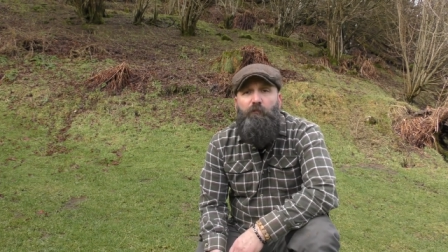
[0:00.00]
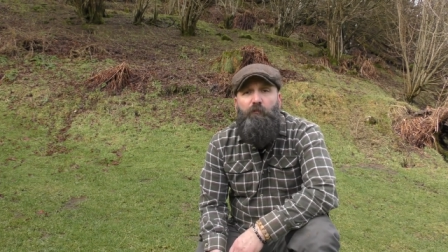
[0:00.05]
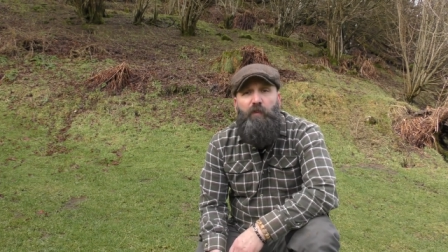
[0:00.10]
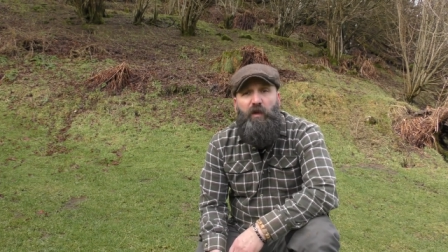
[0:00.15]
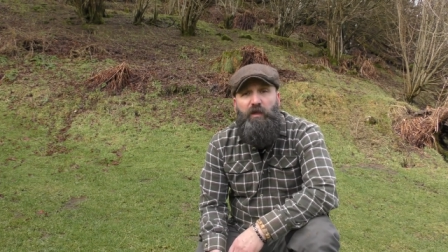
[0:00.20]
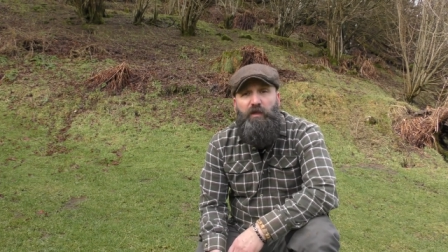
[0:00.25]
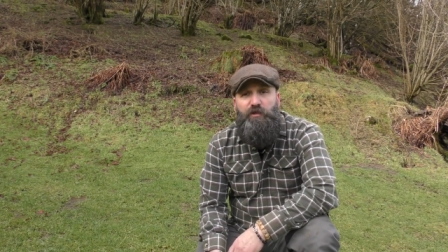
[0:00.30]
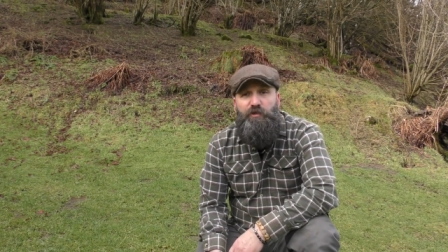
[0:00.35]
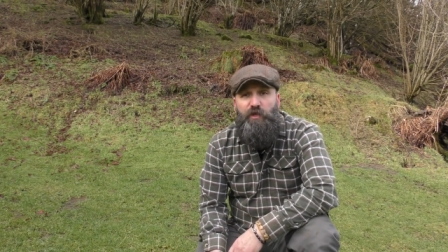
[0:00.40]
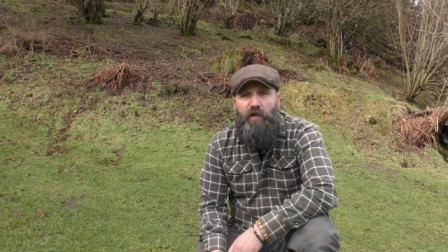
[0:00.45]

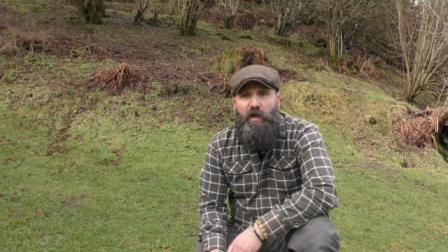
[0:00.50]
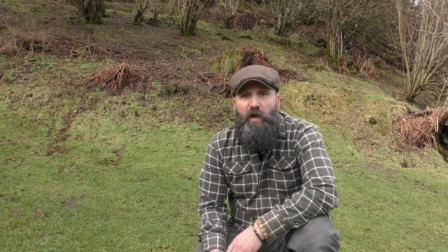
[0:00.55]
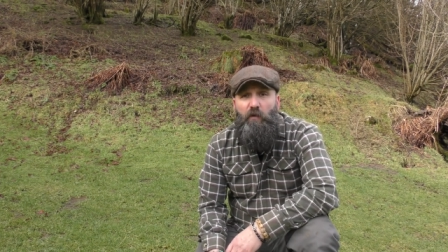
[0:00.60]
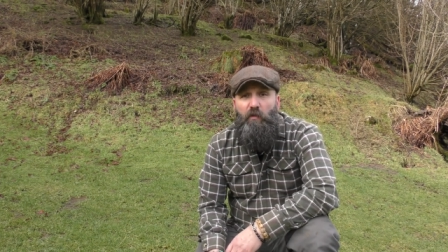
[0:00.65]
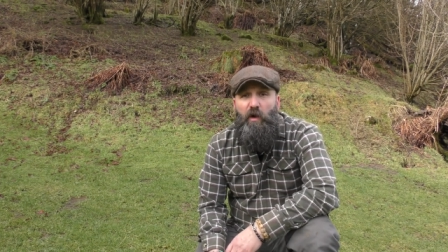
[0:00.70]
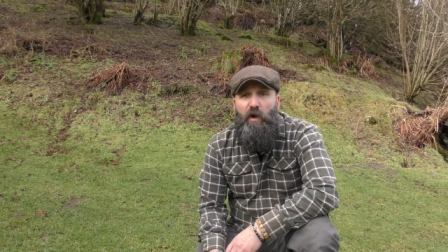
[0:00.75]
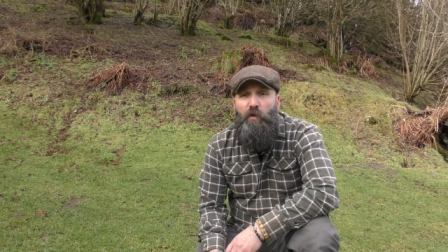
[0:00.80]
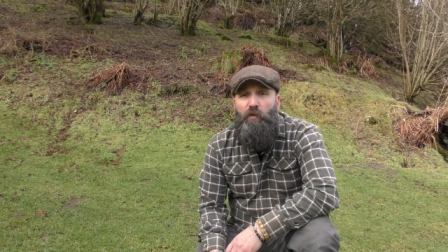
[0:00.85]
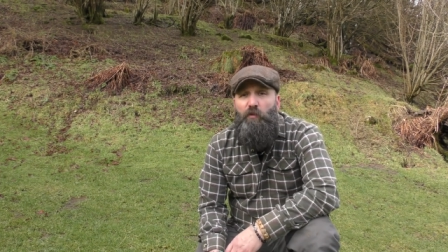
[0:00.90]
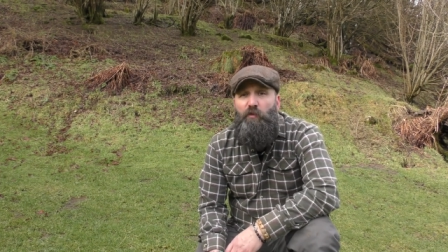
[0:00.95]
please check out
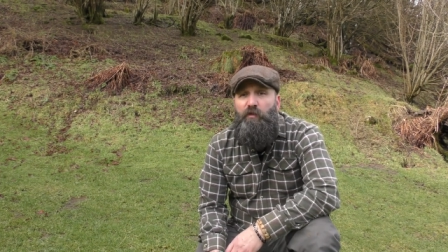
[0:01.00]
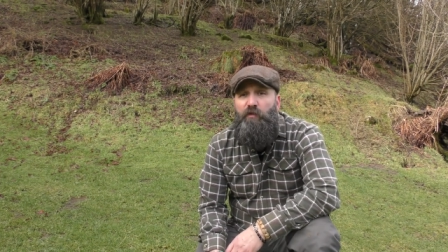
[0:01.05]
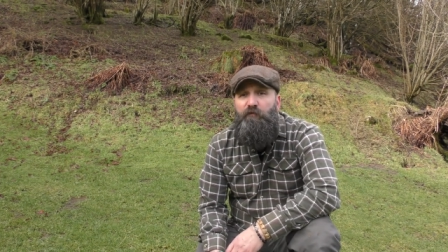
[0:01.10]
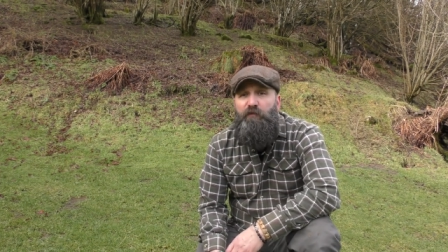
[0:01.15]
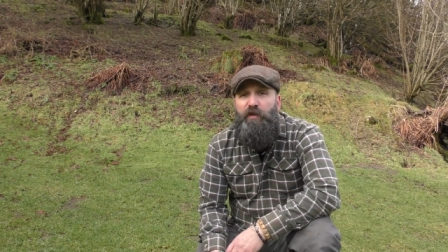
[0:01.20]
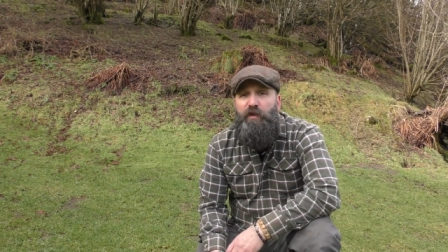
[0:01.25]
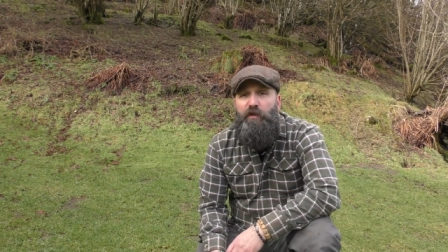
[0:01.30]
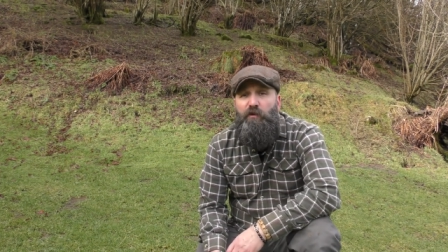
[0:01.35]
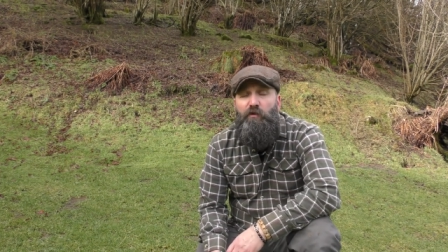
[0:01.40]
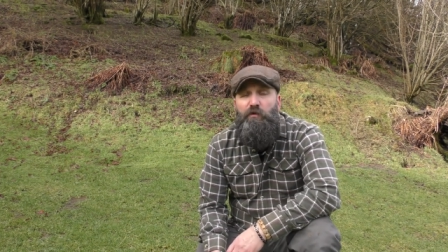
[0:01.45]
our other
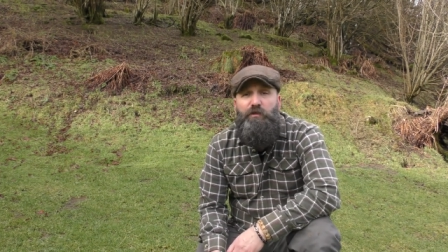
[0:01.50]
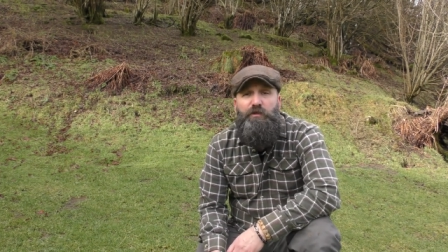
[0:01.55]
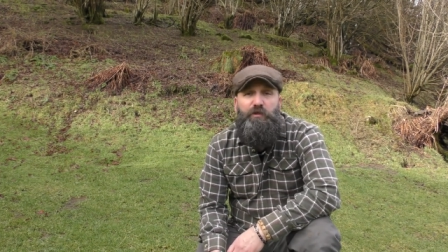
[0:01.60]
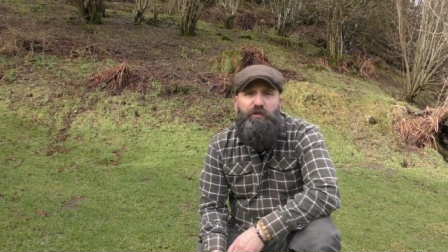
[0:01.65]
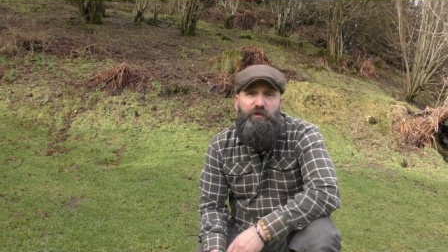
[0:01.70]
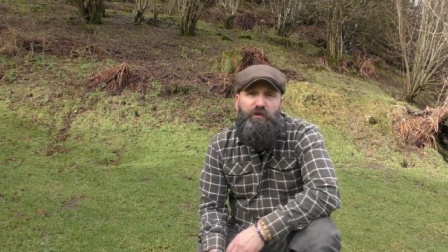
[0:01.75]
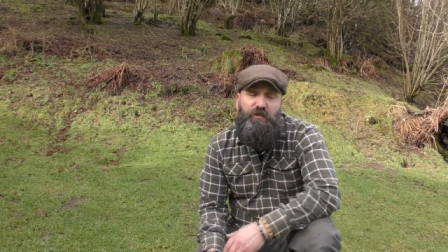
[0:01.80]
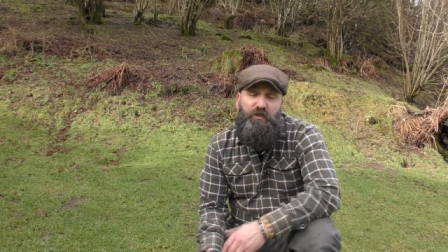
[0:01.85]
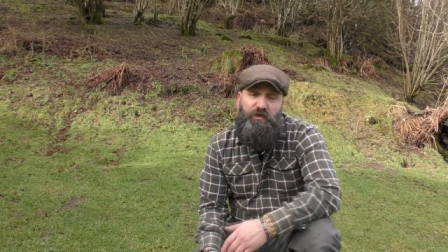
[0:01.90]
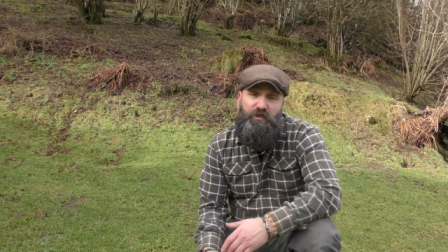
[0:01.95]

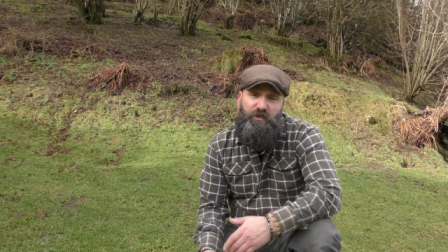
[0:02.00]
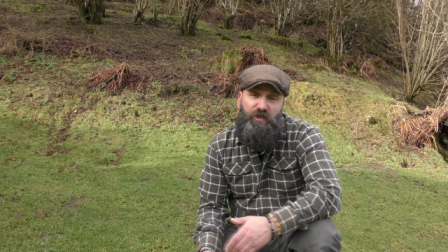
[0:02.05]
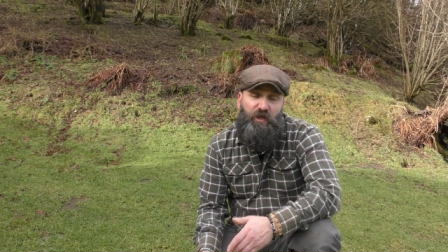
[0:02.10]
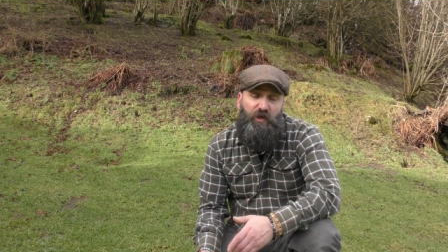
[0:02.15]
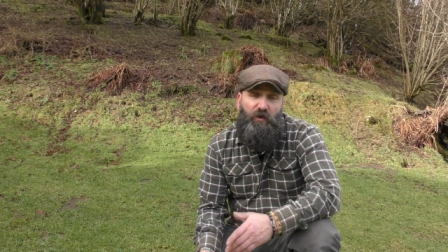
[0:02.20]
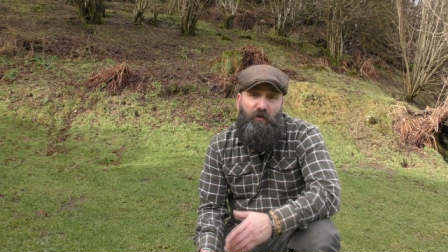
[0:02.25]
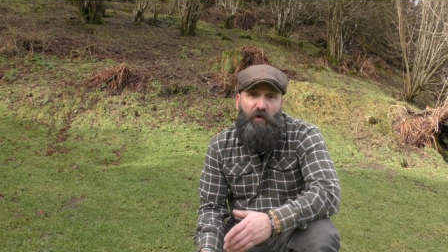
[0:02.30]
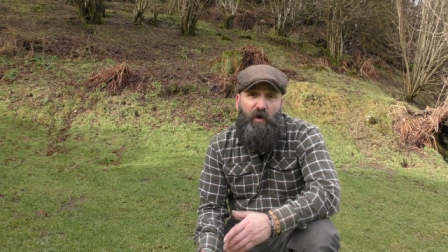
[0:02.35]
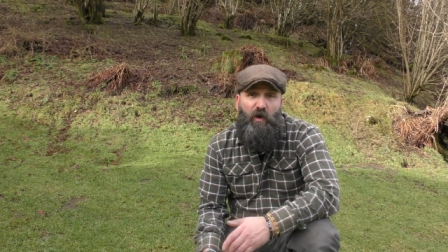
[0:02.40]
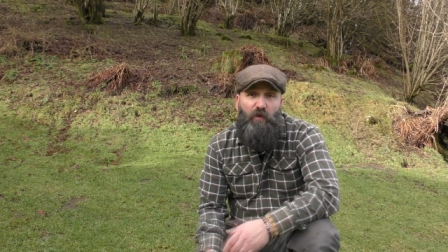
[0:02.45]
videos,
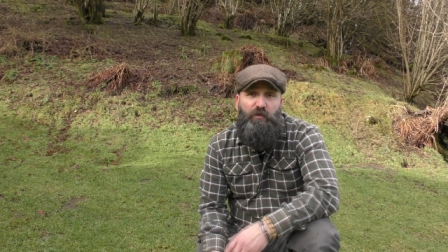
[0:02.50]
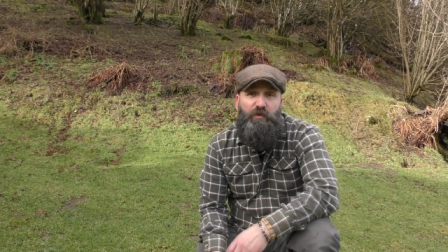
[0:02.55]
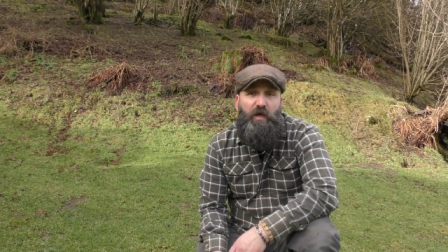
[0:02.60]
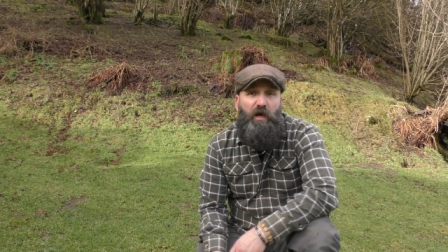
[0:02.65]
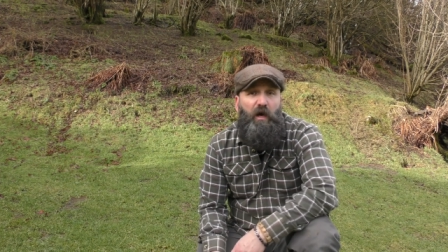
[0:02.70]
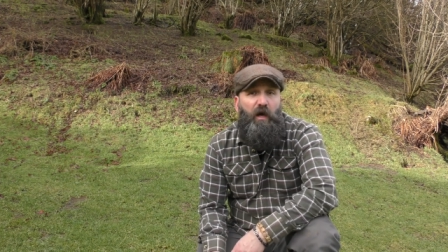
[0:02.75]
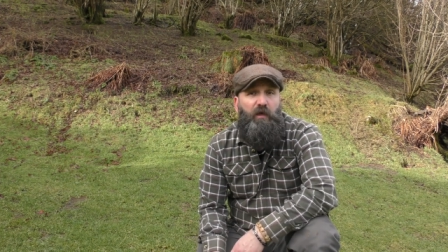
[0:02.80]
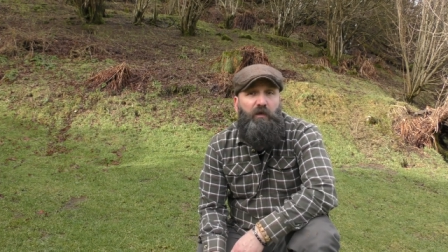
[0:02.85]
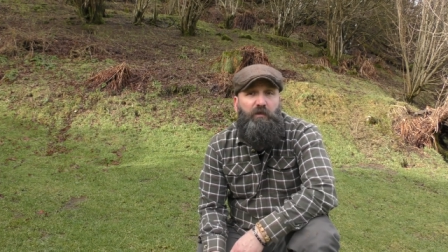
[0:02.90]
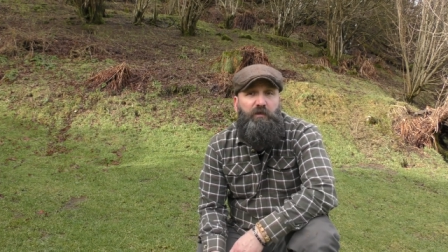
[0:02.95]
stick around
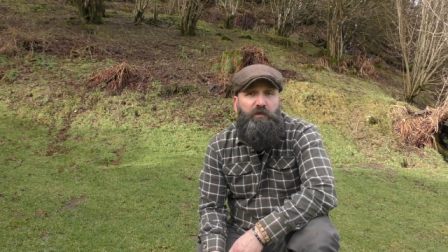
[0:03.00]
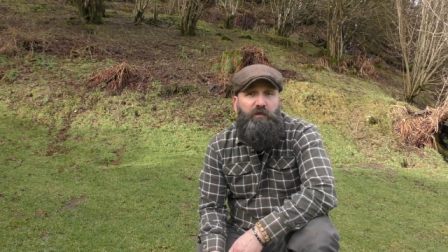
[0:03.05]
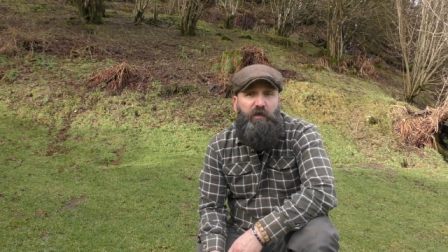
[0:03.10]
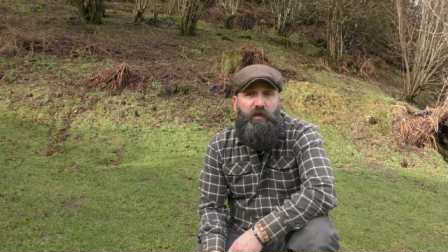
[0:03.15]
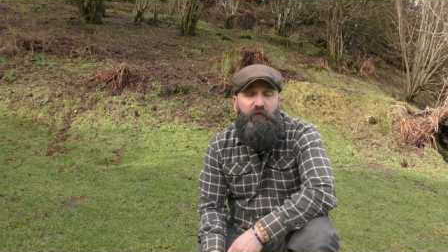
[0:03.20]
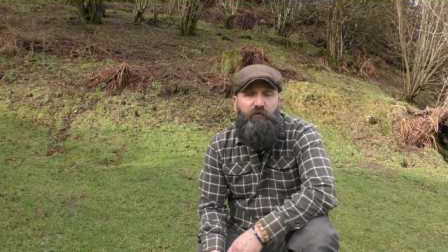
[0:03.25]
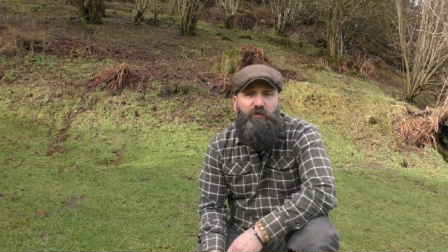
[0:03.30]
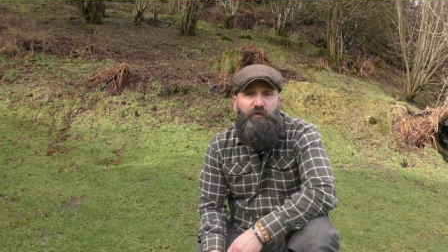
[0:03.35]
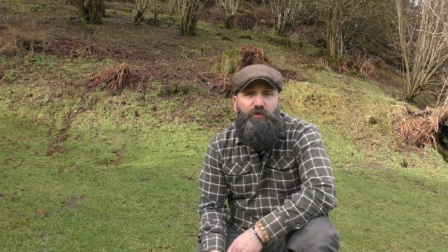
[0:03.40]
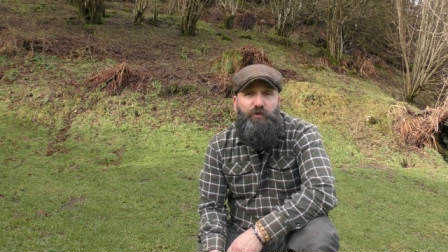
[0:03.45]
and
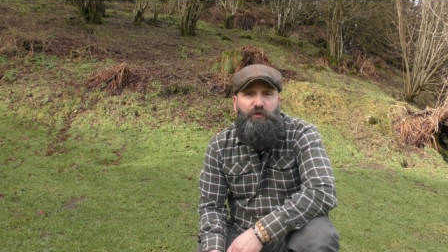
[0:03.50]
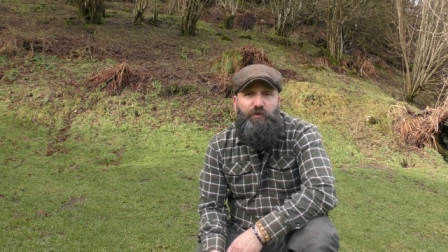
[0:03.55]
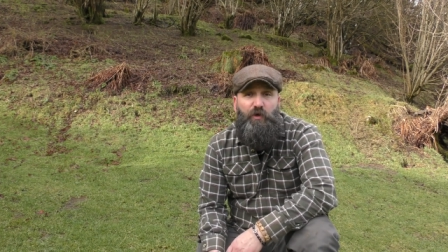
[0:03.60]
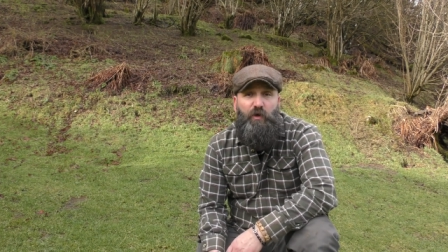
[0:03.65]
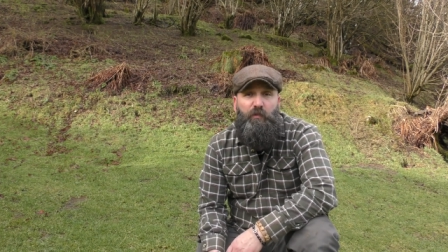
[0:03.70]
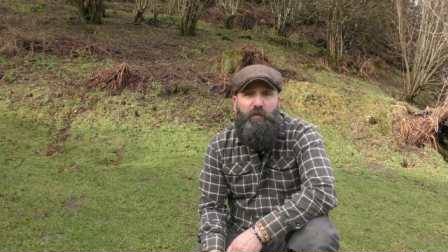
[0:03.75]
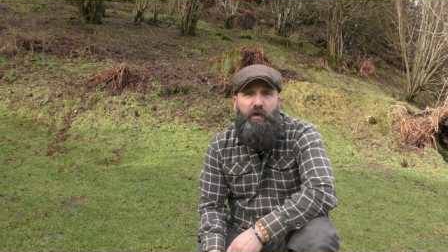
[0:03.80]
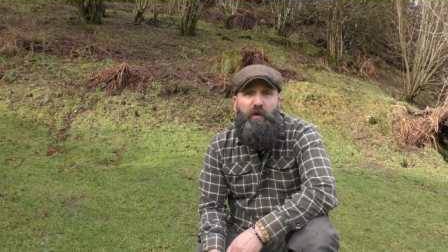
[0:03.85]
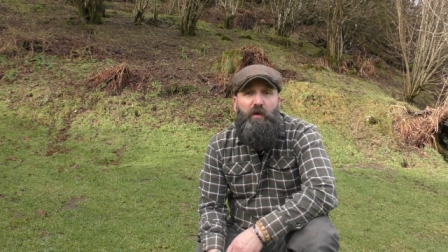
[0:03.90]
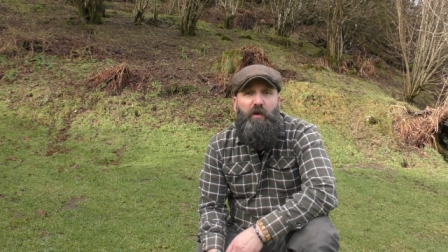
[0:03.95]
give us a
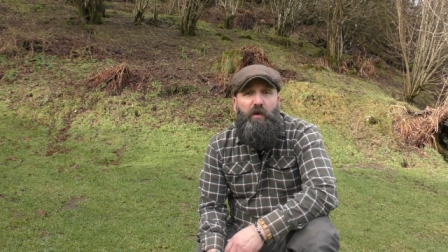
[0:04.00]
sub,